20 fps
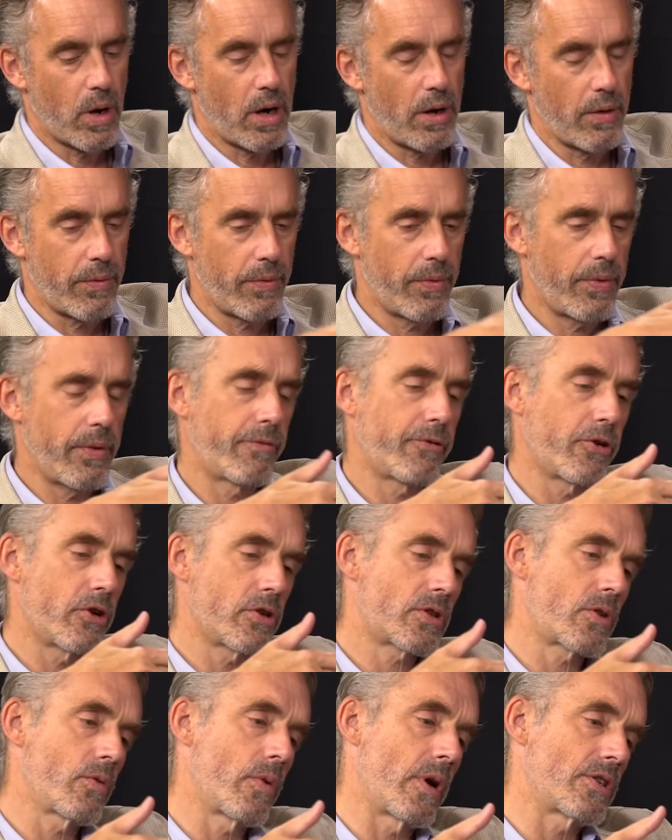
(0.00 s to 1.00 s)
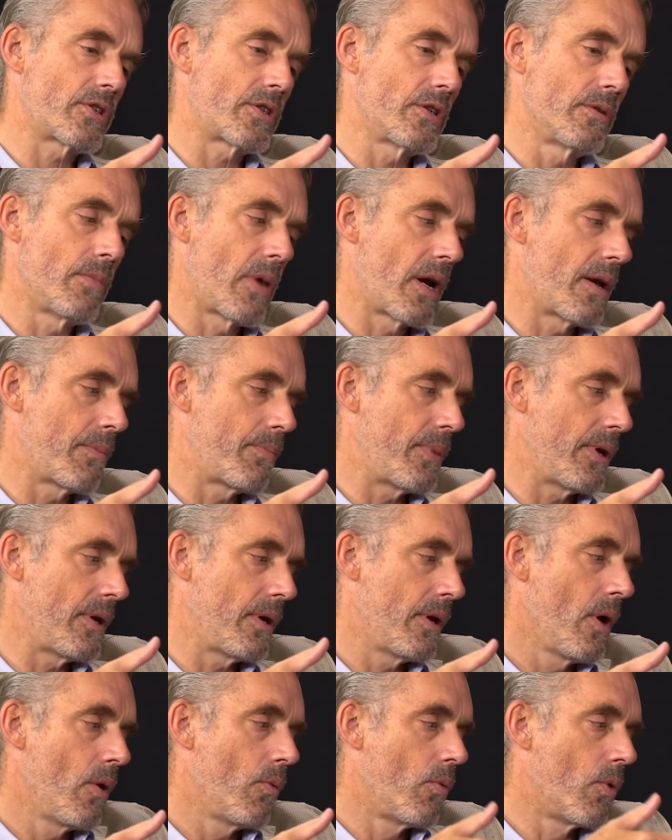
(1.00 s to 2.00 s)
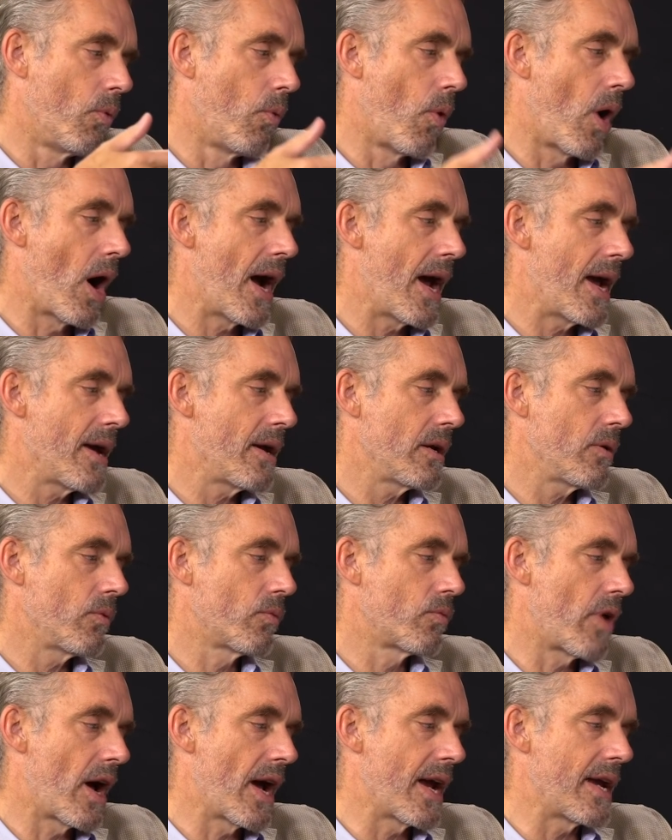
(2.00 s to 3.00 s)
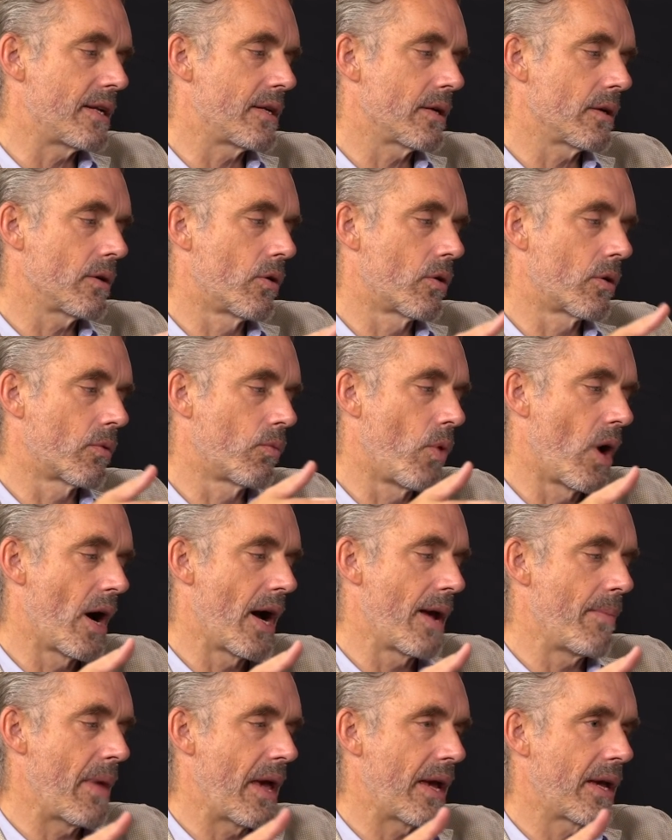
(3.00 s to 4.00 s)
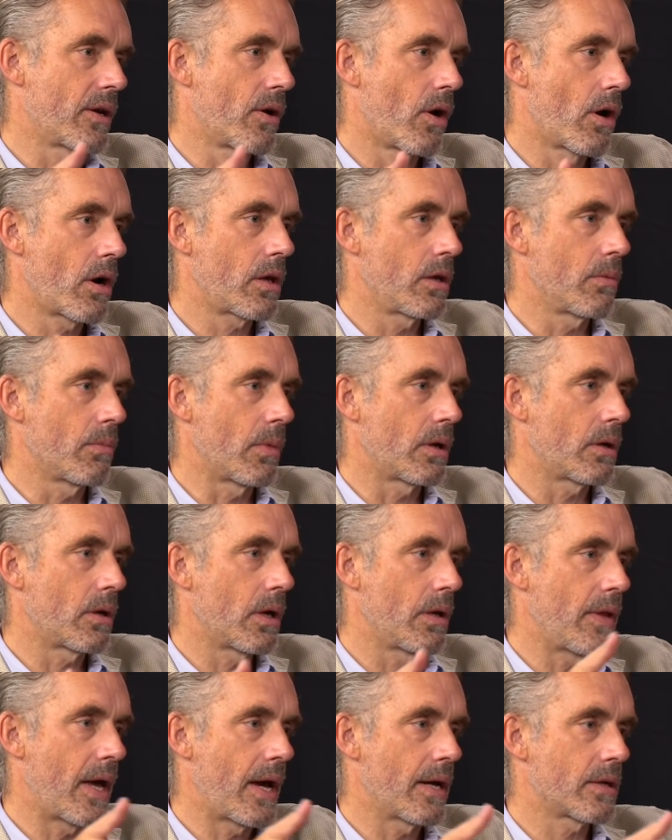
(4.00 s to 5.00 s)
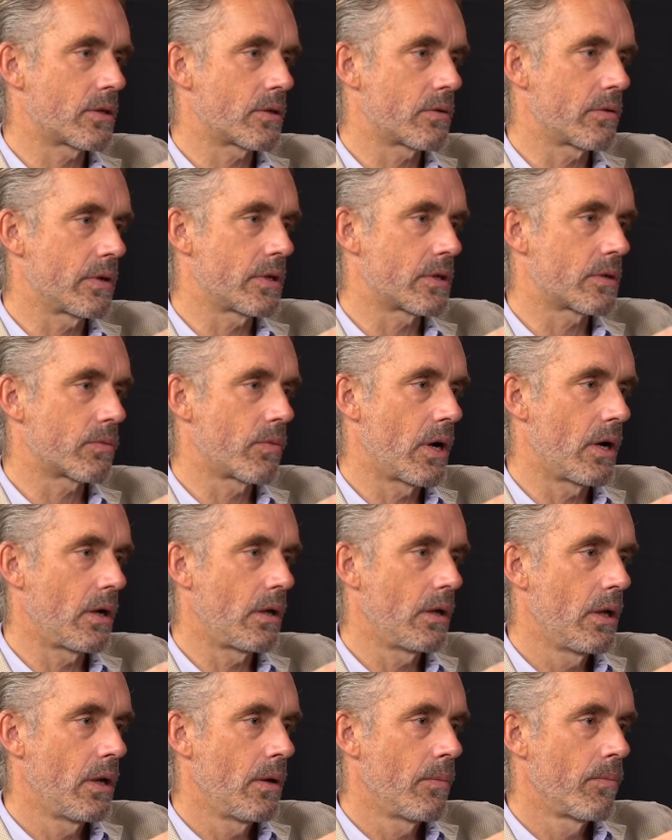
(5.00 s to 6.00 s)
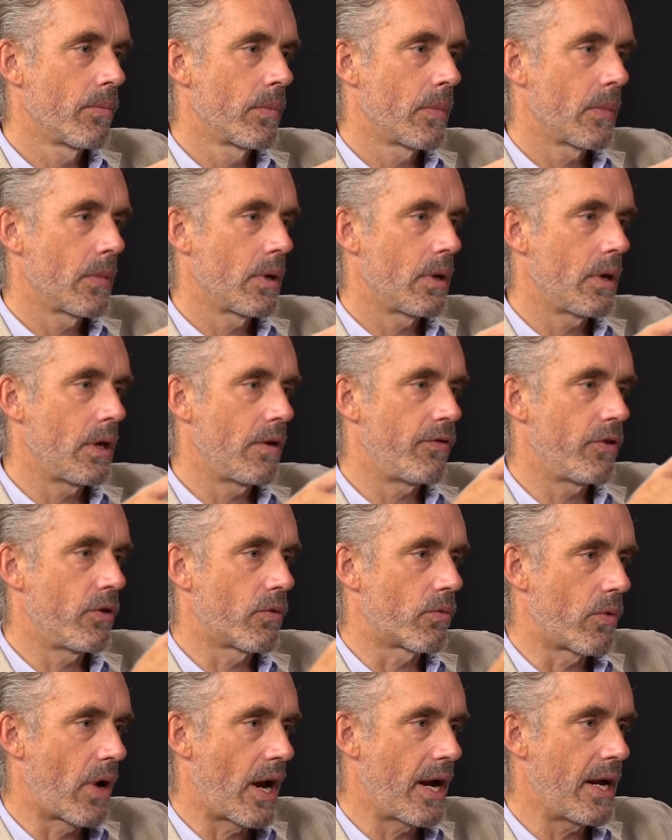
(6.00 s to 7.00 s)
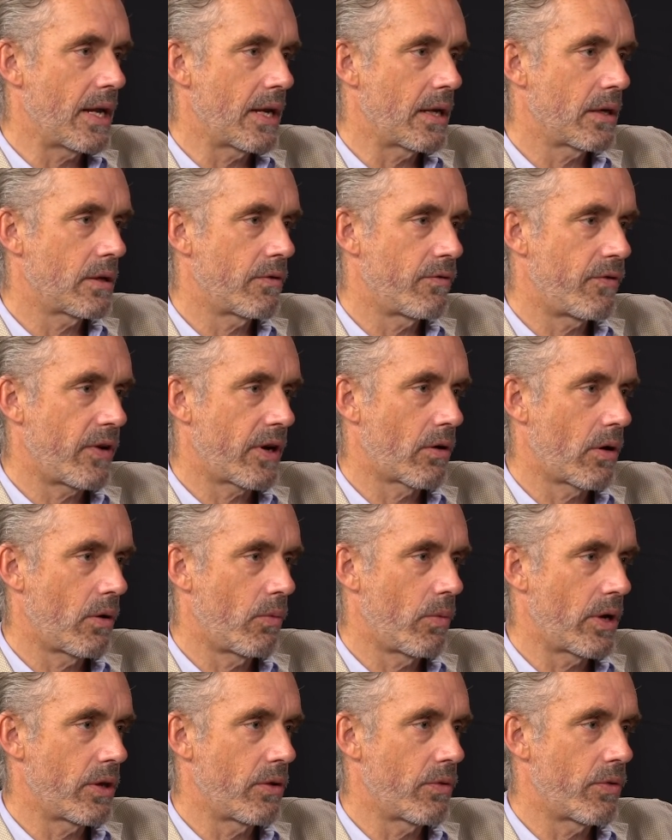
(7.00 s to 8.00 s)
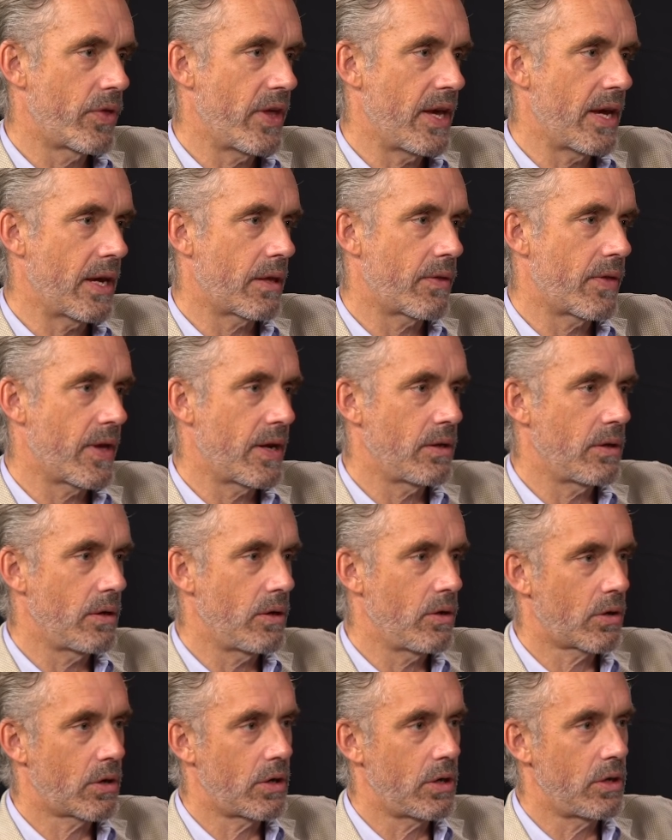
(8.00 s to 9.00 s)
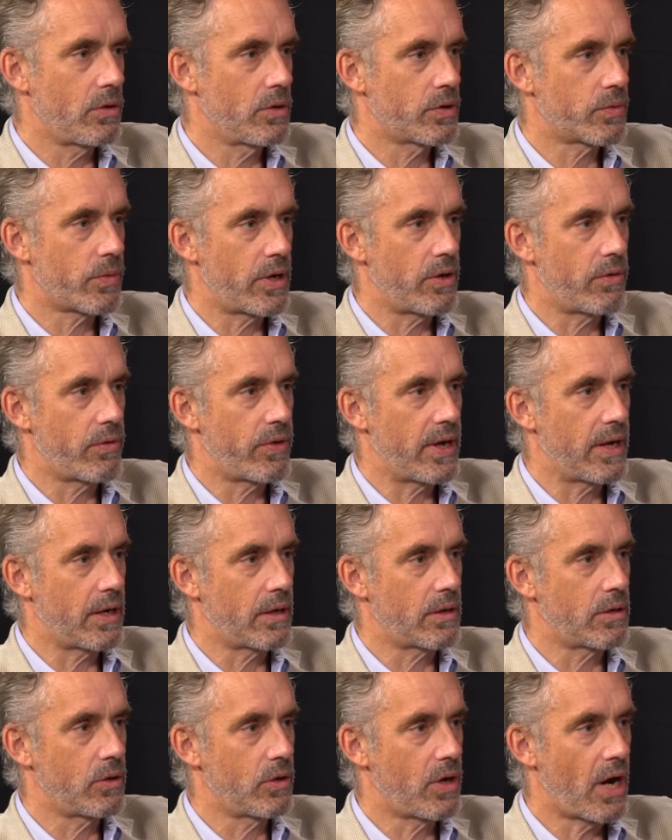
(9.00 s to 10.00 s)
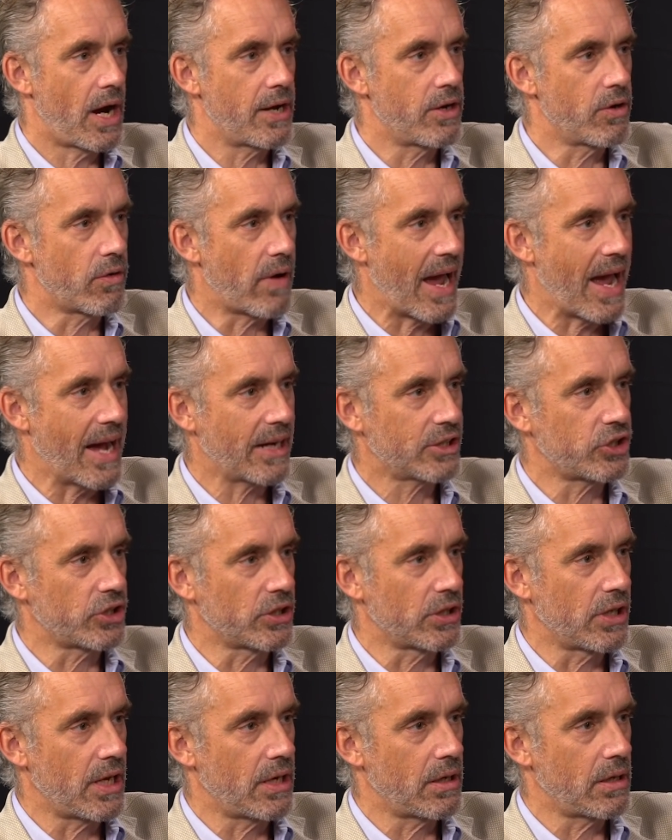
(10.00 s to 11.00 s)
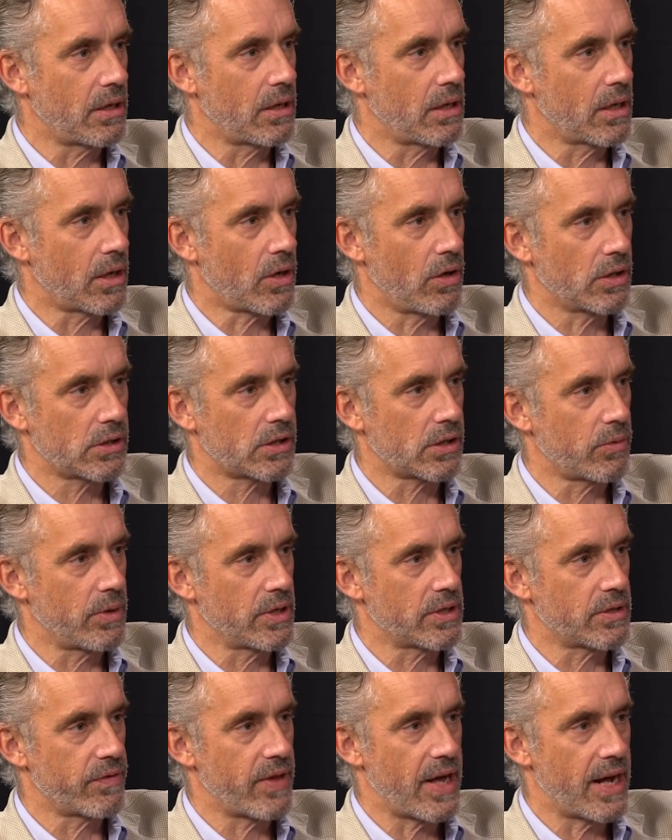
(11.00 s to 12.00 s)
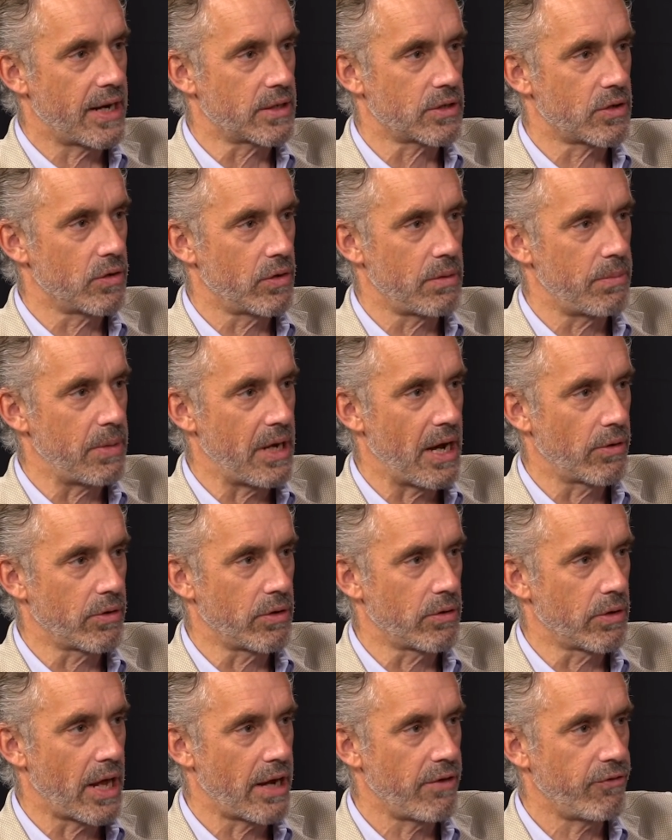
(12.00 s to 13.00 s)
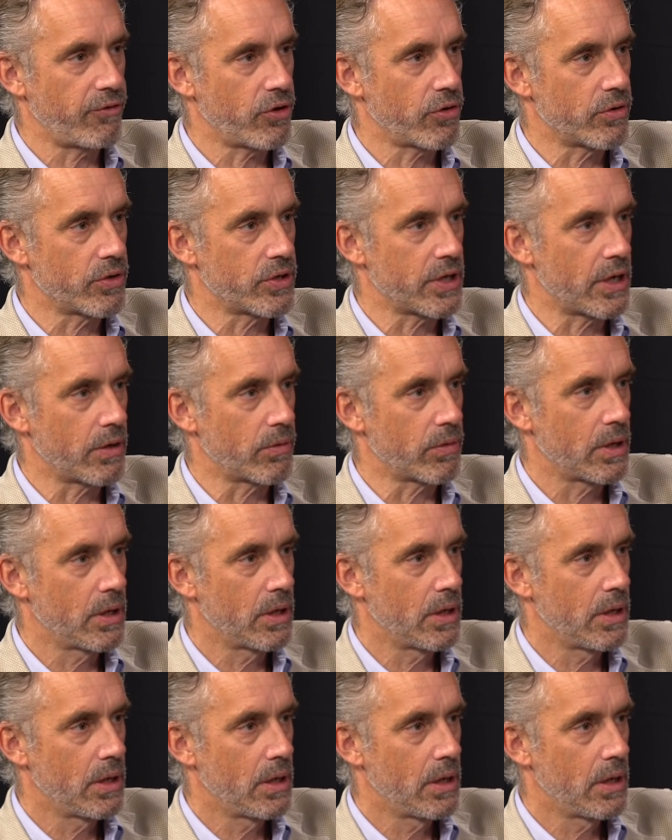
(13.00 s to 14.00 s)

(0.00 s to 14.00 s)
well, the first question might be, well, why write or why make an argument? And the answer is, well, if you're writing to figure out what you think, then you're going to use what you think to guide your action. And the consequence of that is going to be how your life turns out.